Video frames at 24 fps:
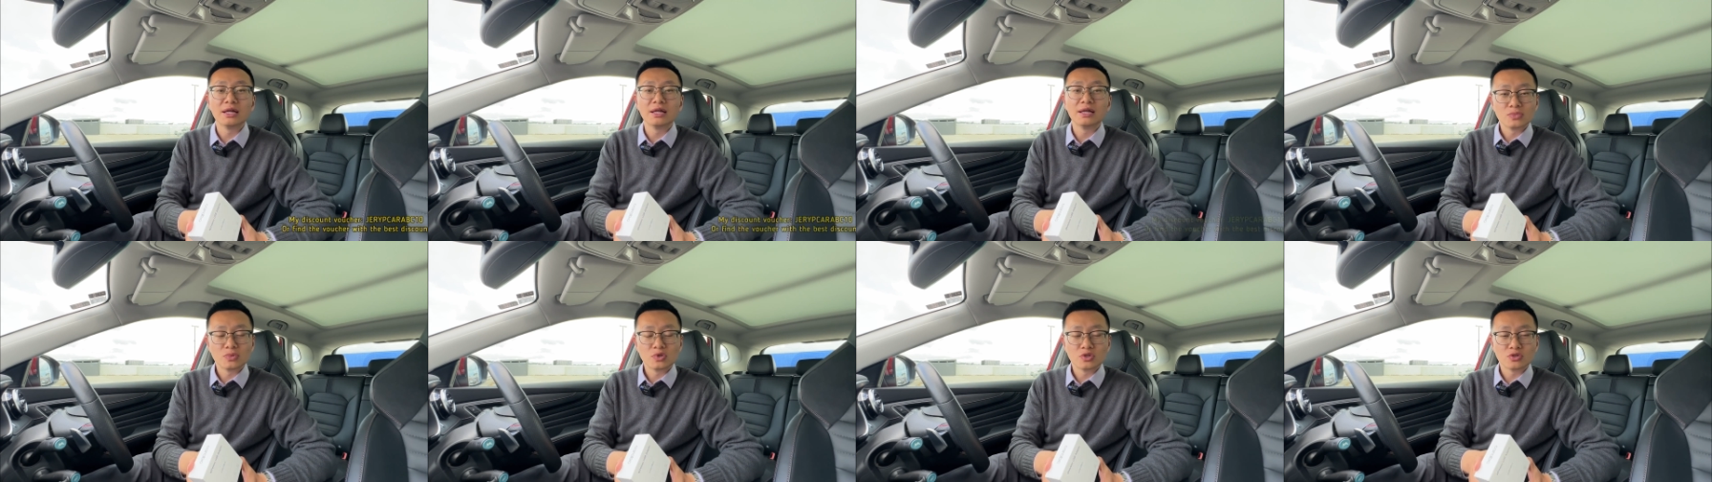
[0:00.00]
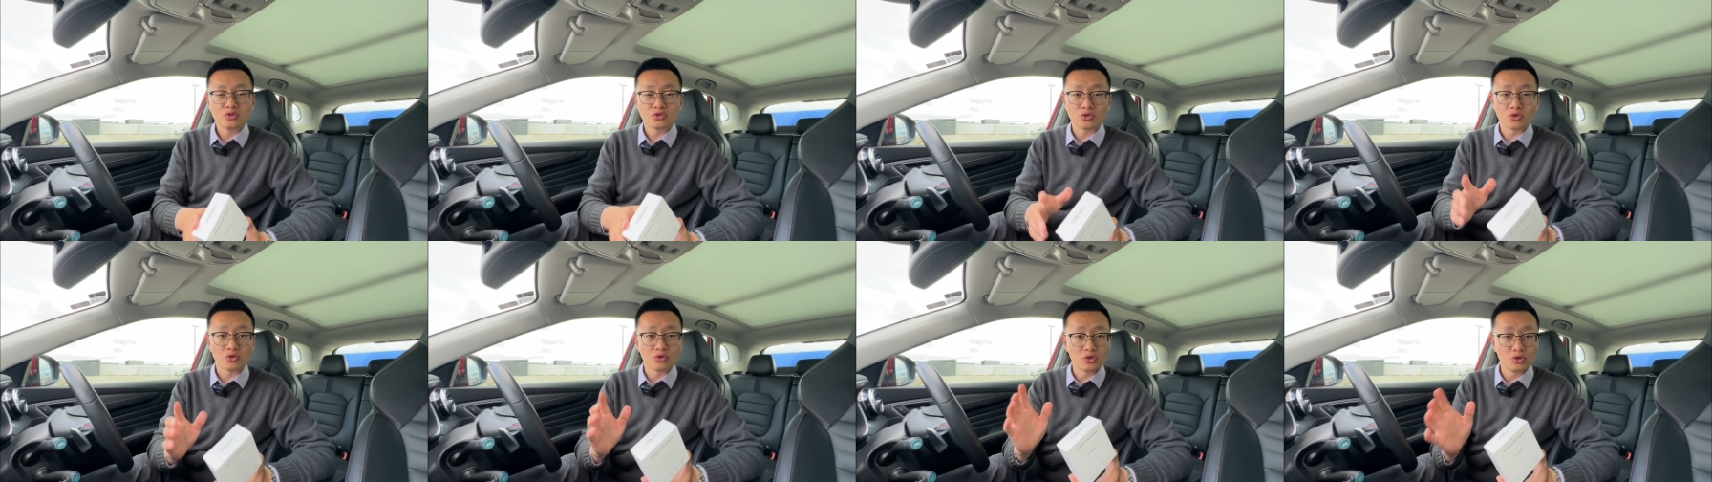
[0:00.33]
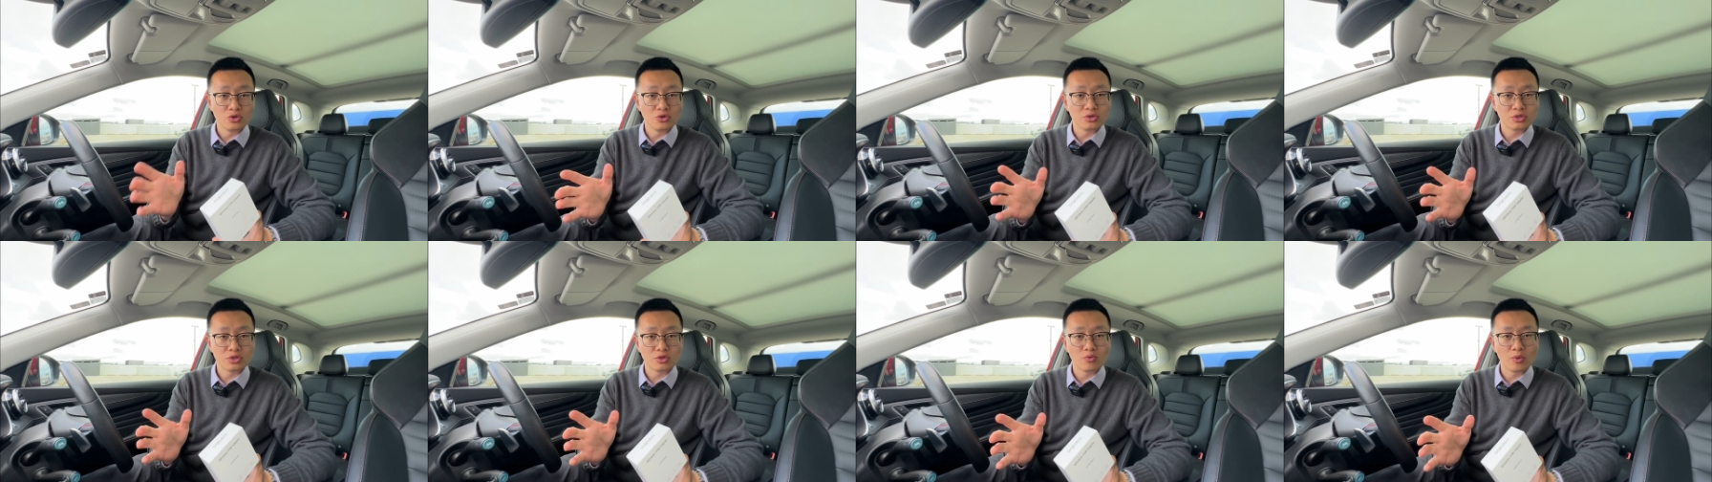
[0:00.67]
So
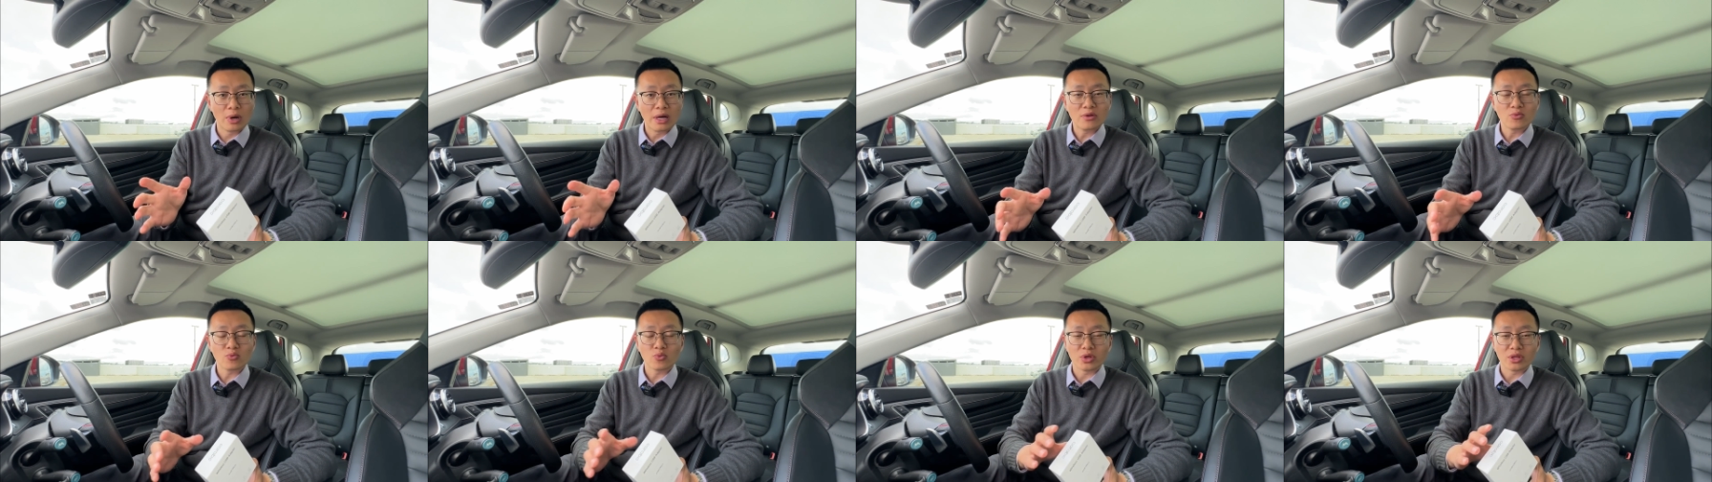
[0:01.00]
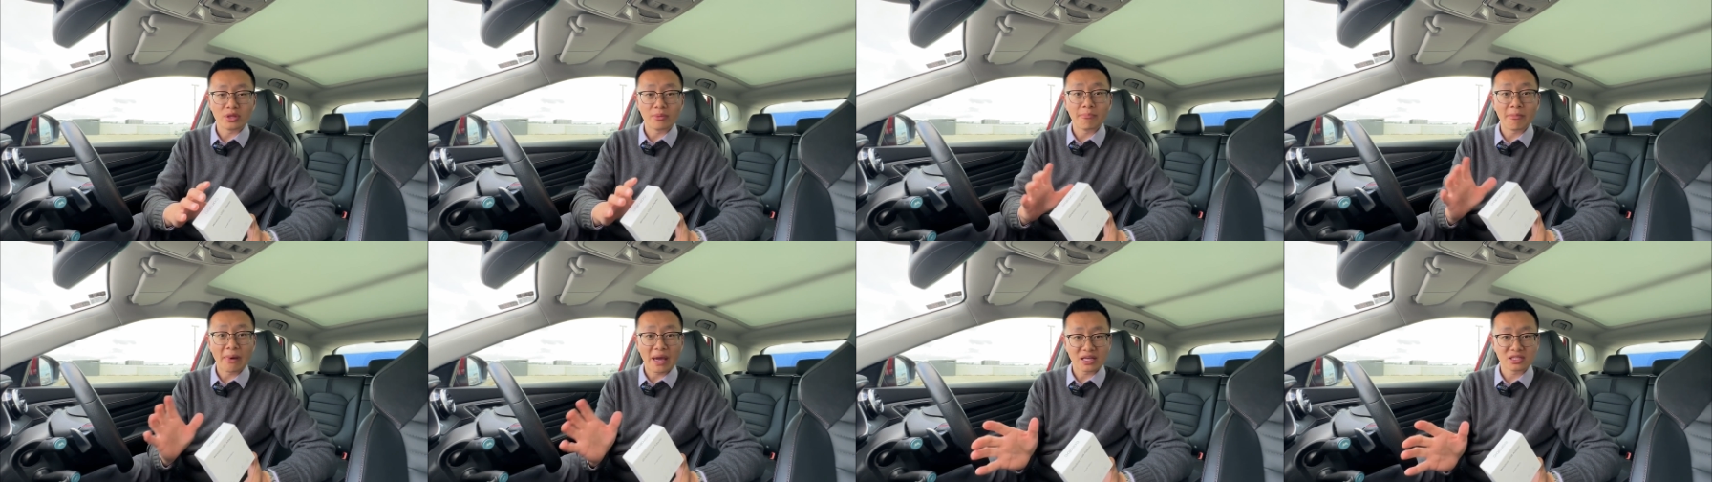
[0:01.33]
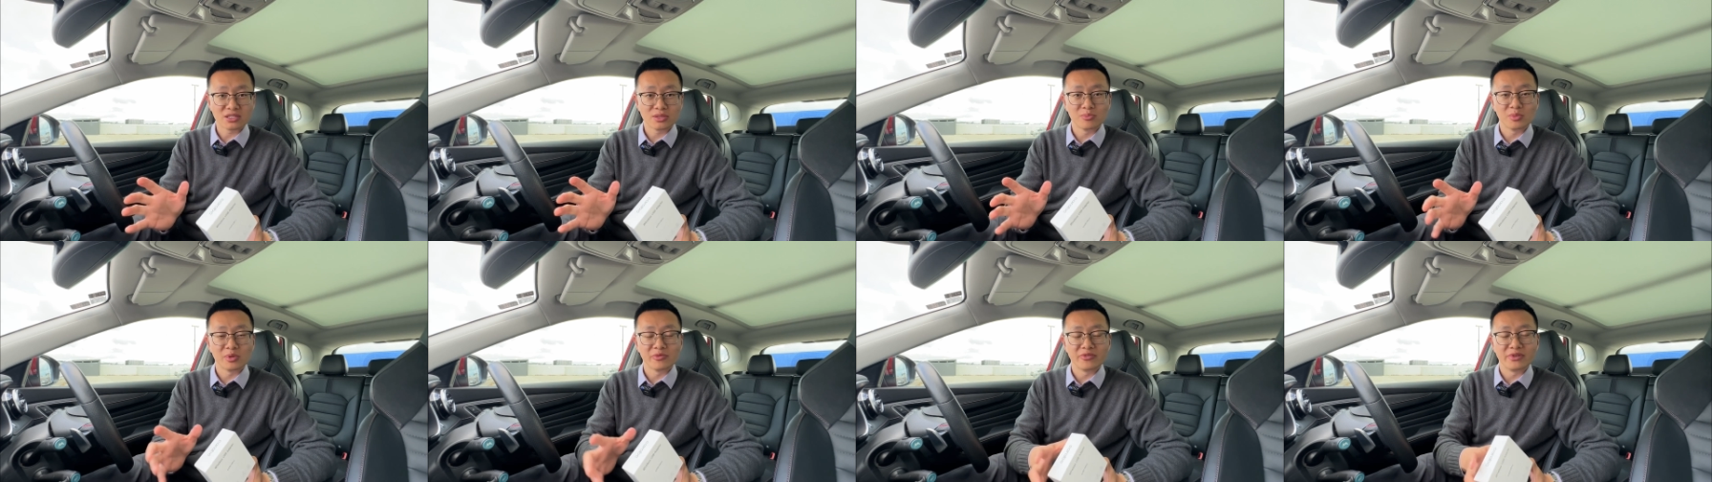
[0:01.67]
use the one with the
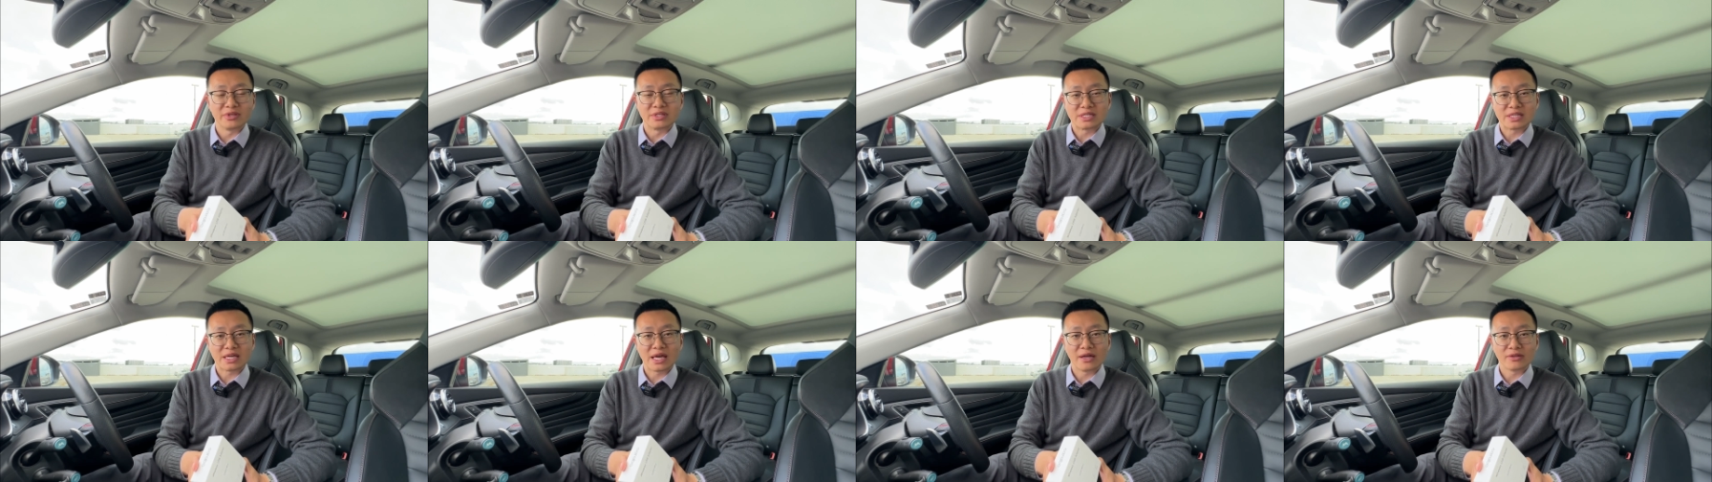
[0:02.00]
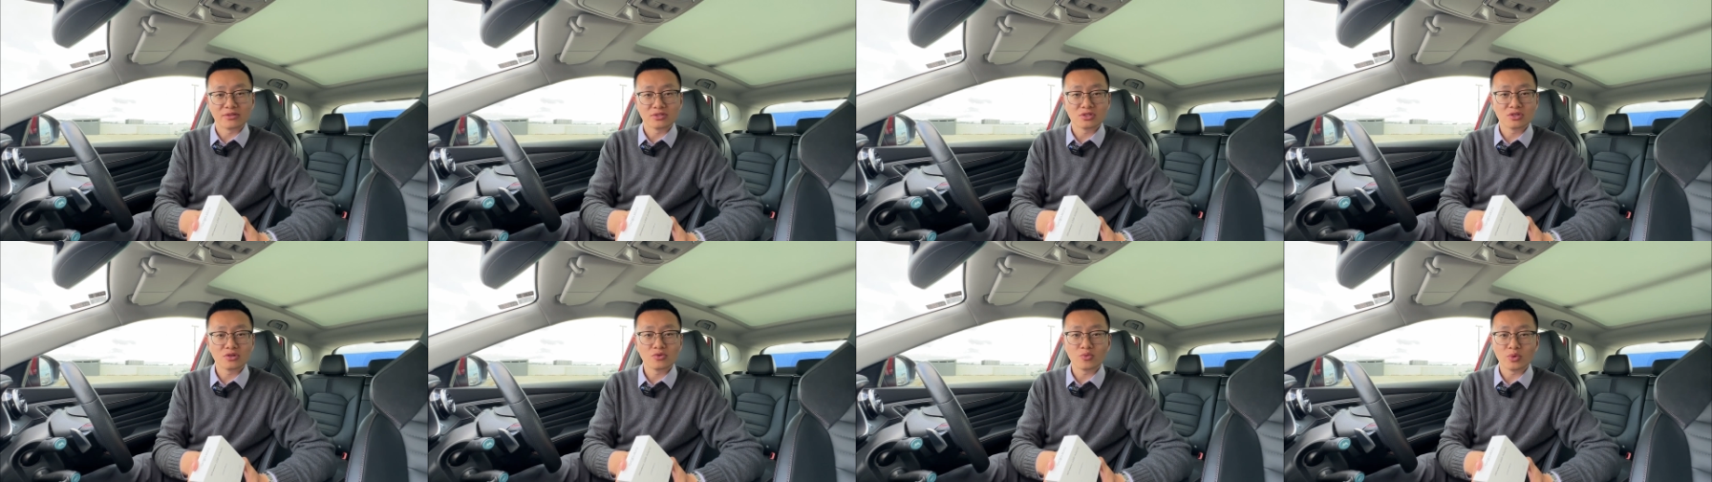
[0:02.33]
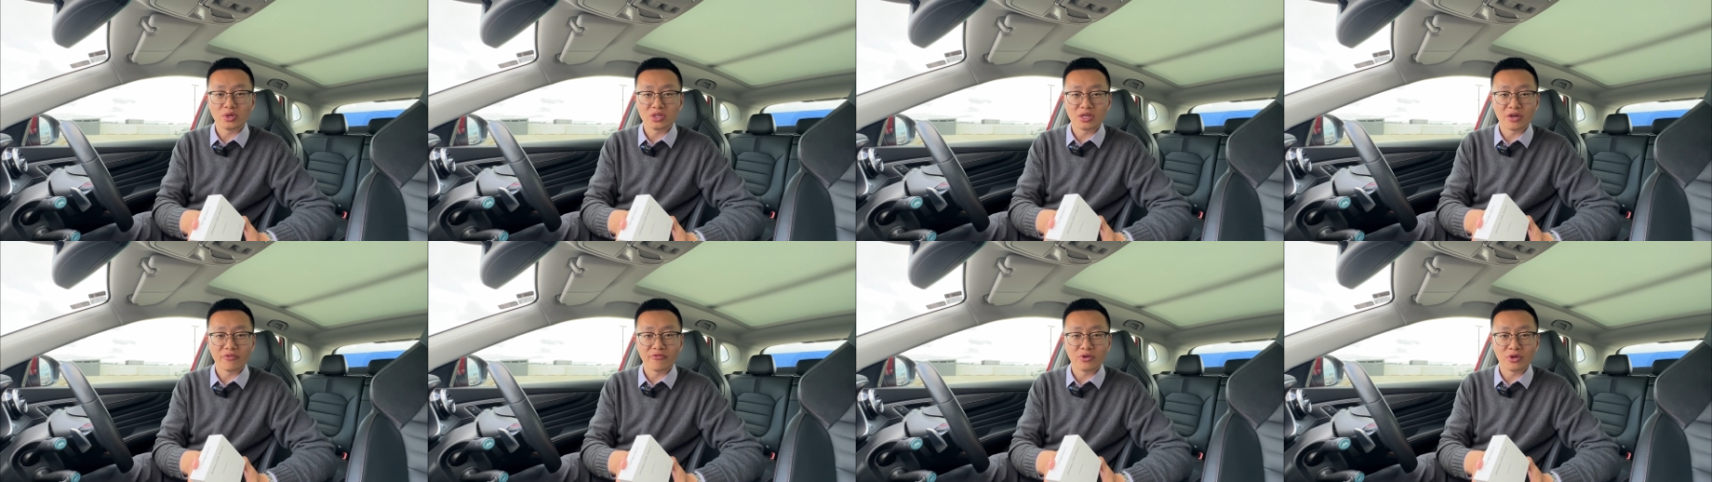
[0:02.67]
maximum discount,
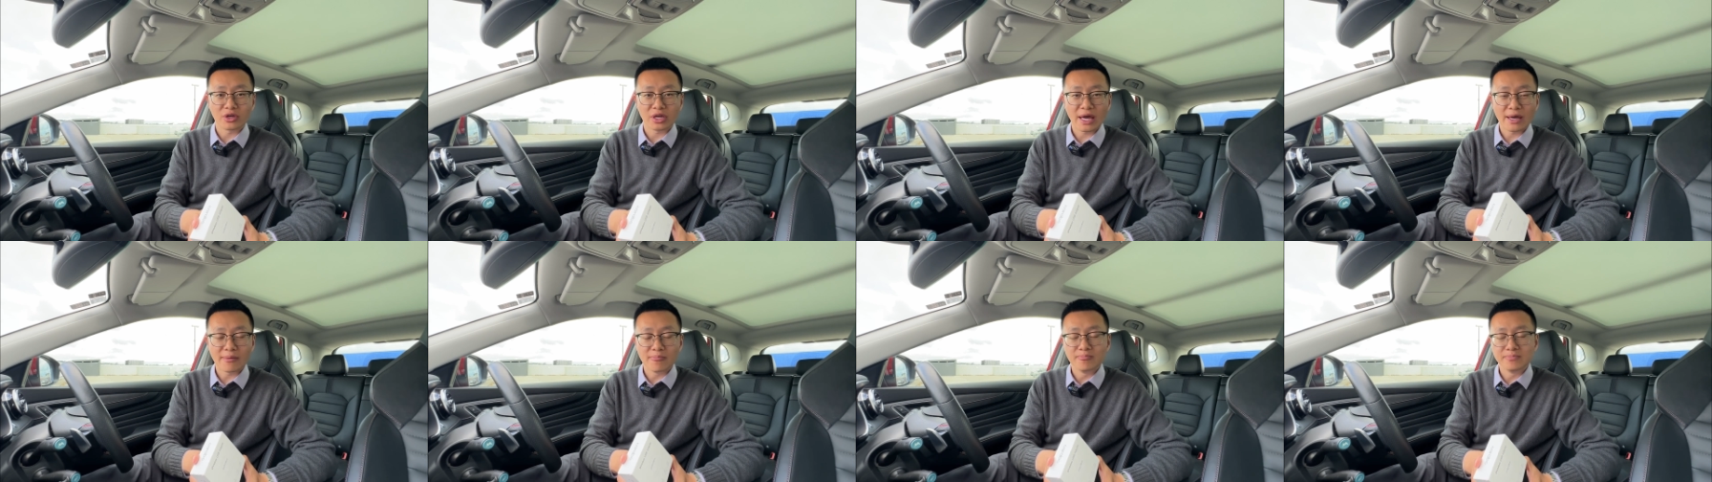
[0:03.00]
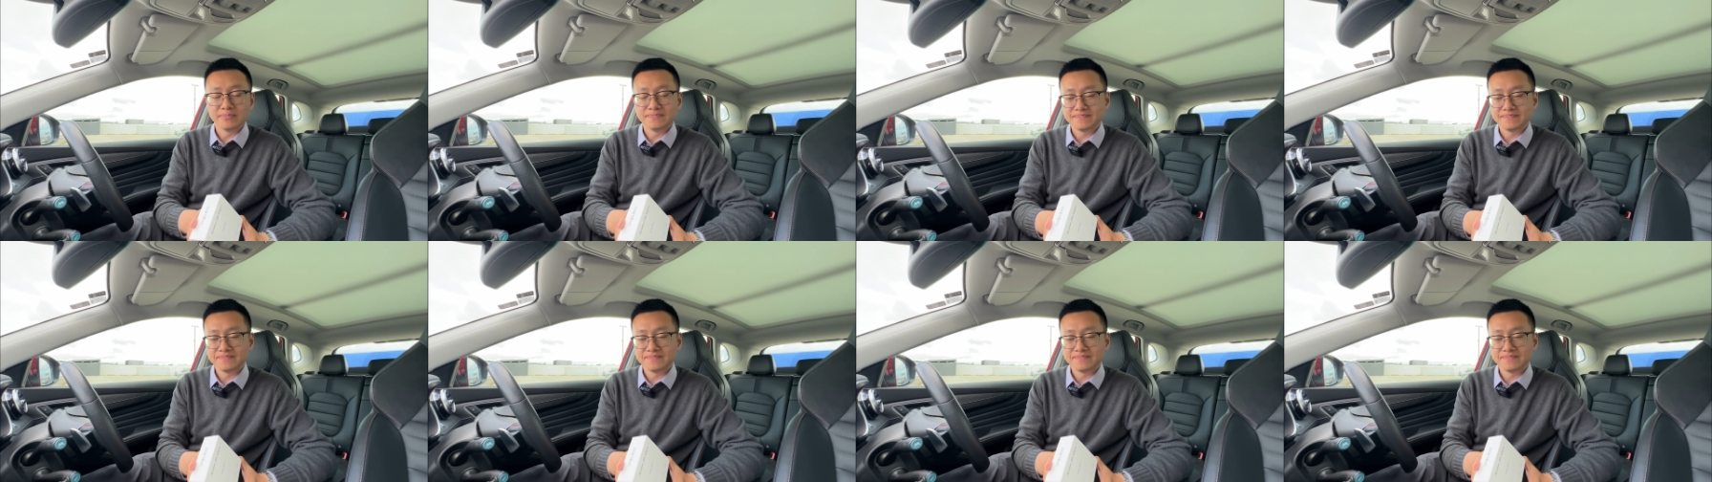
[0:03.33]
whichever you can.